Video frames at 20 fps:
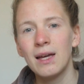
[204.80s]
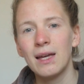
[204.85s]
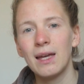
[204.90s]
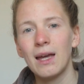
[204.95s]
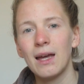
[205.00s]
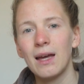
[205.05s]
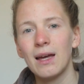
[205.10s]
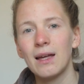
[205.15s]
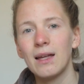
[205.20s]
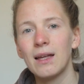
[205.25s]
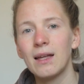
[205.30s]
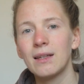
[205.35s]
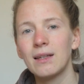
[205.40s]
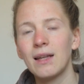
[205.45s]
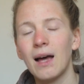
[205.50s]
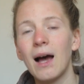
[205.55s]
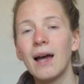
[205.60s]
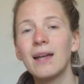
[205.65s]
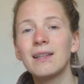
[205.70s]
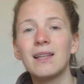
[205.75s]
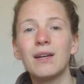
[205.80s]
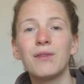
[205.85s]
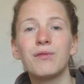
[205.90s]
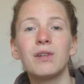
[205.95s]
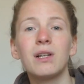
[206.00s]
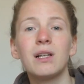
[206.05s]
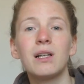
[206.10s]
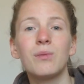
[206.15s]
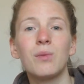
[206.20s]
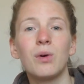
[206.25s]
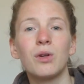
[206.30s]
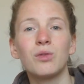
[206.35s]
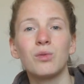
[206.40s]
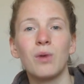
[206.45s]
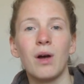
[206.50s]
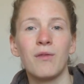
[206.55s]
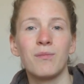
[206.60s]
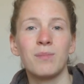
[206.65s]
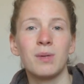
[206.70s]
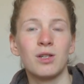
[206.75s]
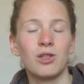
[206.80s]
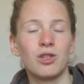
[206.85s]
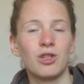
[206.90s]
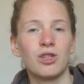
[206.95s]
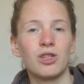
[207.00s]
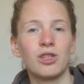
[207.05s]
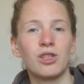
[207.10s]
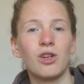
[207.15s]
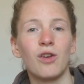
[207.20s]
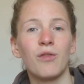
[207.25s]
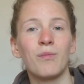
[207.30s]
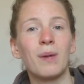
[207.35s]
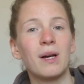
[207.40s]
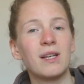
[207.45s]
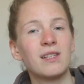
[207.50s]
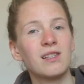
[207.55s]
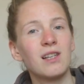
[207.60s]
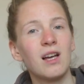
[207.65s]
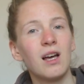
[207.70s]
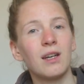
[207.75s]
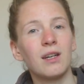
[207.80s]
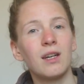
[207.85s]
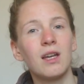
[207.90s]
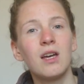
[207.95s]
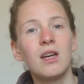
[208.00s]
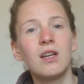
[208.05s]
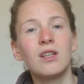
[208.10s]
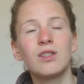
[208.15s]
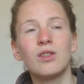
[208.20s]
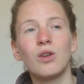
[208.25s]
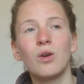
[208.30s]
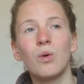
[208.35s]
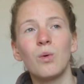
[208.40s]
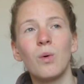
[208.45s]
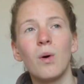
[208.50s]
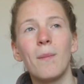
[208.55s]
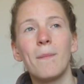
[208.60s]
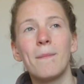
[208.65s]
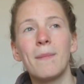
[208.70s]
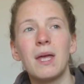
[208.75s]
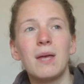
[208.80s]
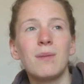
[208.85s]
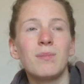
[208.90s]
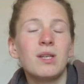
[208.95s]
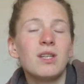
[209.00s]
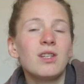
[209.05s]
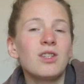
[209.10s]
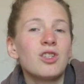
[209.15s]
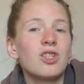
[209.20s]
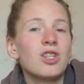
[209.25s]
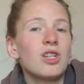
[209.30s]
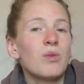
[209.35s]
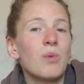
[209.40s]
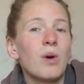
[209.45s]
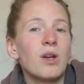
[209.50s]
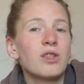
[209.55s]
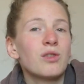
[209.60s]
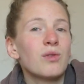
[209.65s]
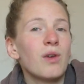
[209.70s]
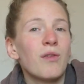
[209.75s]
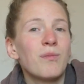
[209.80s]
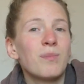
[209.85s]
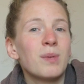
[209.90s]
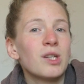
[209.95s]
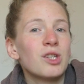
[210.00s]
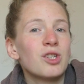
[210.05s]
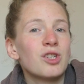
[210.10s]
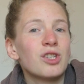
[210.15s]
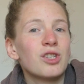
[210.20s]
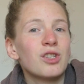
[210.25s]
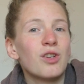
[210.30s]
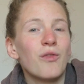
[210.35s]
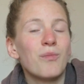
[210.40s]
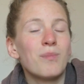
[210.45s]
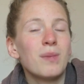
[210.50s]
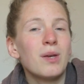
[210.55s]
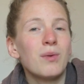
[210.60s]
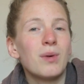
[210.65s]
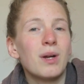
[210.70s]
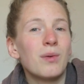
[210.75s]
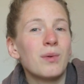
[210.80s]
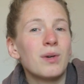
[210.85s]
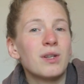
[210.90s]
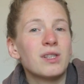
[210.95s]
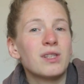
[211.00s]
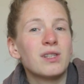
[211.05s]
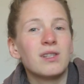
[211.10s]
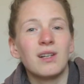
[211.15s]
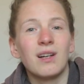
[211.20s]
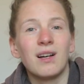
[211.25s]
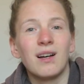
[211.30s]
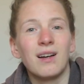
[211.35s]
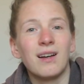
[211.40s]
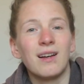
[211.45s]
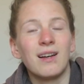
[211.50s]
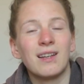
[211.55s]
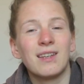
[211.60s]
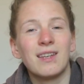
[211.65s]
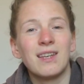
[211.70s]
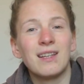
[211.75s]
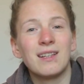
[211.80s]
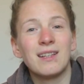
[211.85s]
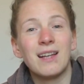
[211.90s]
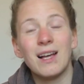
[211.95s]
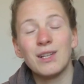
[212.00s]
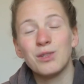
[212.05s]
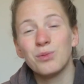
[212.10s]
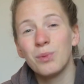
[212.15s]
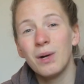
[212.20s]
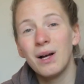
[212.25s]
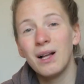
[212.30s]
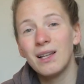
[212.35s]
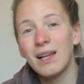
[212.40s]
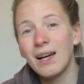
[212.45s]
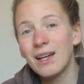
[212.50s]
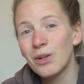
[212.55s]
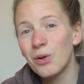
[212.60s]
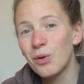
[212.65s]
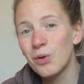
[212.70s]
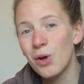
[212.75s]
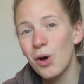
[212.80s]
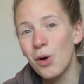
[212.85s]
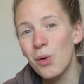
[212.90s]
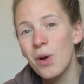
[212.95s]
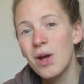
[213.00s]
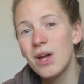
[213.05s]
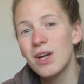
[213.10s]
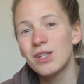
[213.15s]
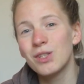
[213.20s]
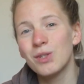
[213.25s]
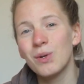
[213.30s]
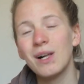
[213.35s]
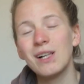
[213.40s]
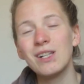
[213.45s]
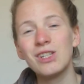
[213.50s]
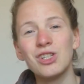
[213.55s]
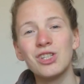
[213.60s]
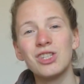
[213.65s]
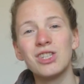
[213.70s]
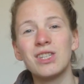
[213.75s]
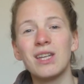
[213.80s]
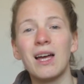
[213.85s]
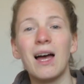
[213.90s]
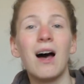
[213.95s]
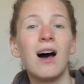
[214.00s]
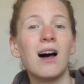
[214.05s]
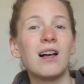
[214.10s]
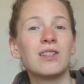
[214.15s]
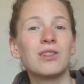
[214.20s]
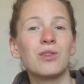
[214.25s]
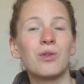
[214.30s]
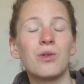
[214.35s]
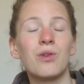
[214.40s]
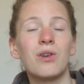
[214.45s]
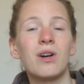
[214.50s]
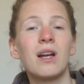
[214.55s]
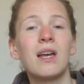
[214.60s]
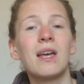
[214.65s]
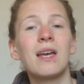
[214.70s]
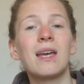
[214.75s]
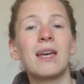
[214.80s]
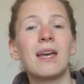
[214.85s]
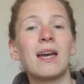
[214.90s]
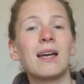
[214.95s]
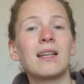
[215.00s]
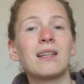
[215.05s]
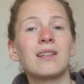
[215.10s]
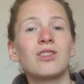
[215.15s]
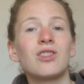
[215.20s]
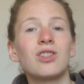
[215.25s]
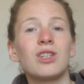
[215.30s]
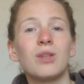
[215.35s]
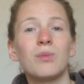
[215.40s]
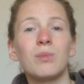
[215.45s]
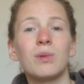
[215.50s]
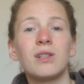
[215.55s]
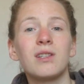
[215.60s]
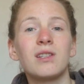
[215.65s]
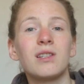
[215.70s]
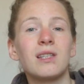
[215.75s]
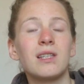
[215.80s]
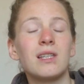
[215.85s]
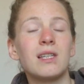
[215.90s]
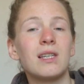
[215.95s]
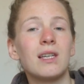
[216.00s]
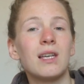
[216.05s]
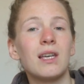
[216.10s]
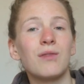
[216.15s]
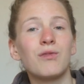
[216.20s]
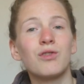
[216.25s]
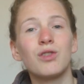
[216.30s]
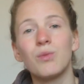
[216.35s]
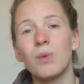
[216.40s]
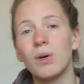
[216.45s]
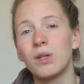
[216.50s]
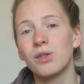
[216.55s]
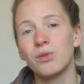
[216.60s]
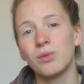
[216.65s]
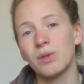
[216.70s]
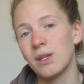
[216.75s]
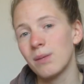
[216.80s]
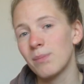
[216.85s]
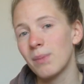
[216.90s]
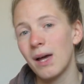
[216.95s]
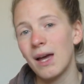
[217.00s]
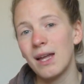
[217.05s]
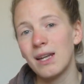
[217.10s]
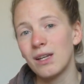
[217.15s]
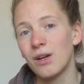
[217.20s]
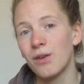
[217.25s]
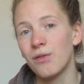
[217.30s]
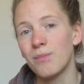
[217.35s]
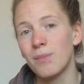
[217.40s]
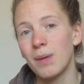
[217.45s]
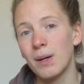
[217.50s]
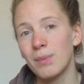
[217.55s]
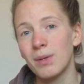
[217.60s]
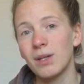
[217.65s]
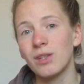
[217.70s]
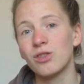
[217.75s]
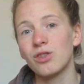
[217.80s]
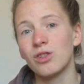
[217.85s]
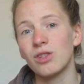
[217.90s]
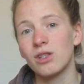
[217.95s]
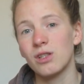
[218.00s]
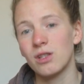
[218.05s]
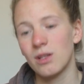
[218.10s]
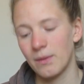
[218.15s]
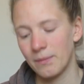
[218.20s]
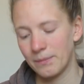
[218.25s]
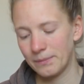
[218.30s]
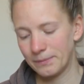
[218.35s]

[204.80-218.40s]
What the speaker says: And I definitely want to have pictures of my son. So maybe she wants to have pictures of me when I was a kid as well, I don't know. So I'll just ask her and she will see if she wants to keep any of my pictures.